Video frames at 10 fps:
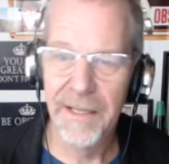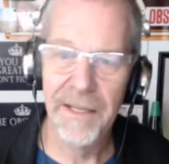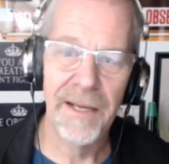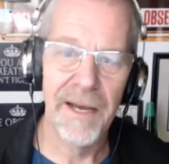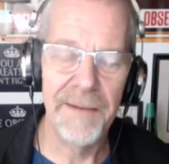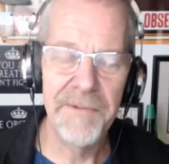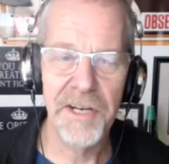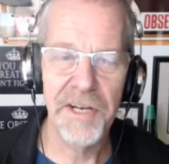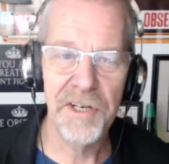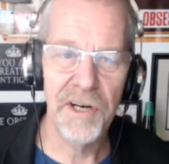I'm not
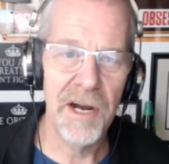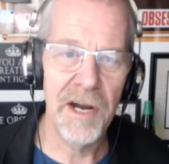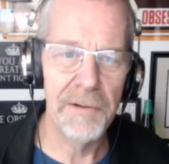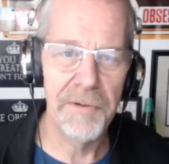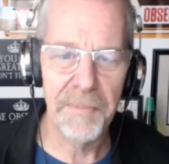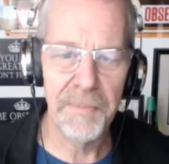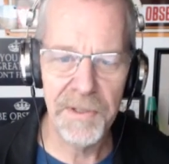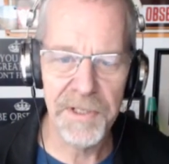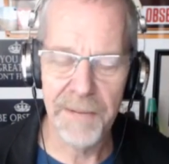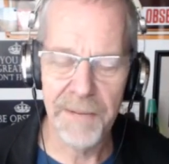sure how I would approach it.
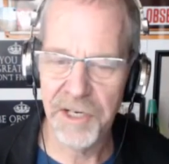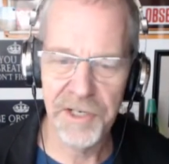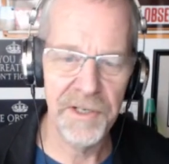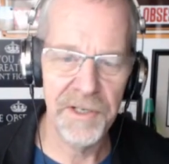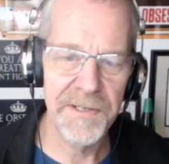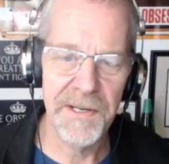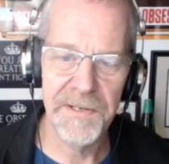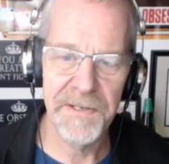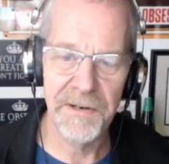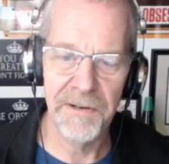I'm not sure it's
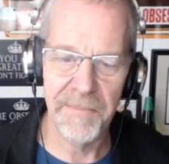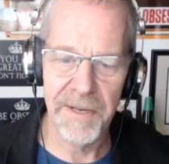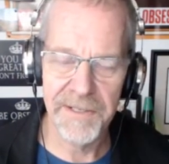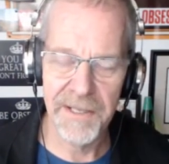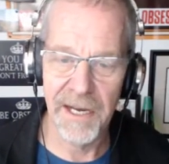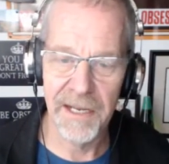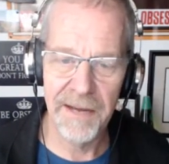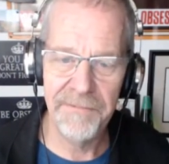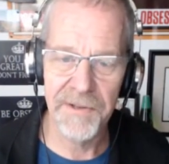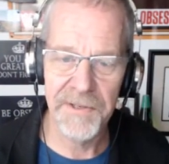necessarily the best thing. I love
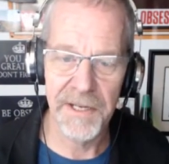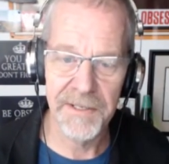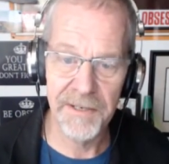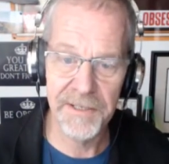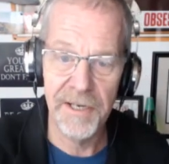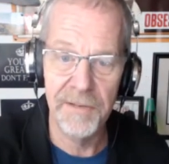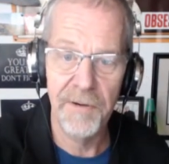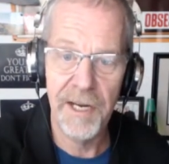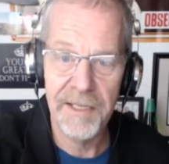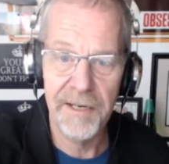those sets. Right
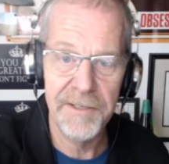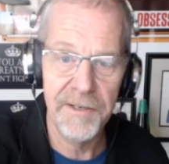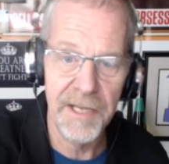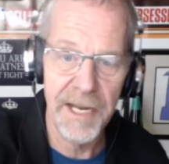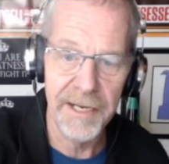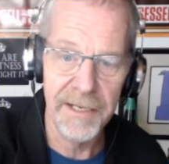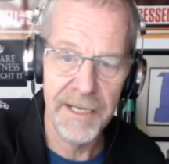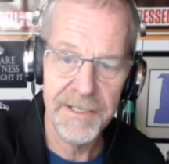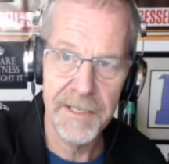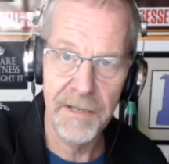there's your lighting. That's
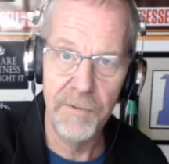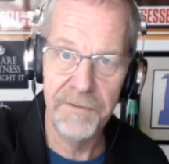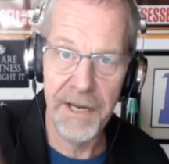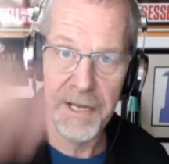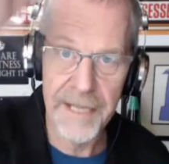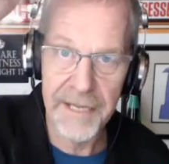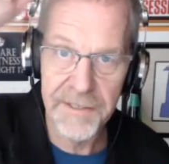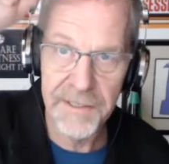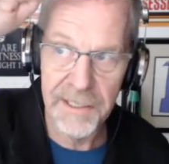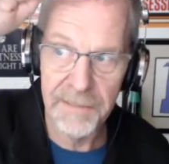the overhead. That's
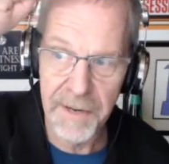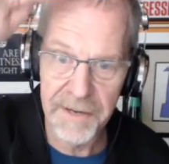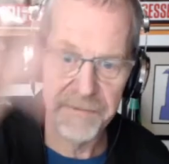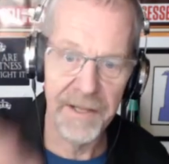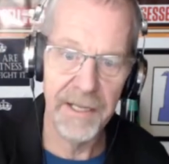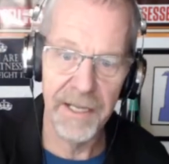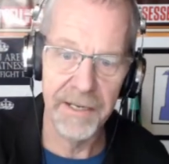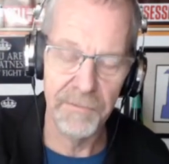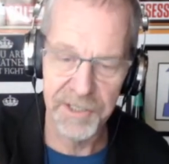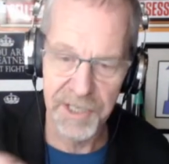the butterfly lighting,
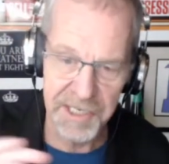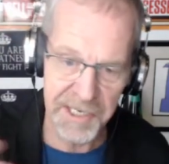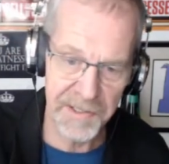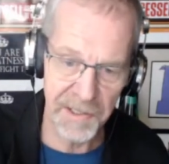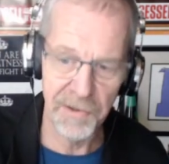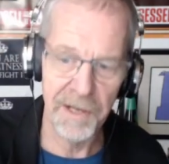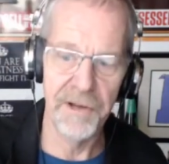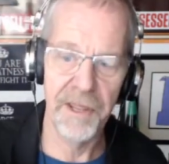which I disagree with.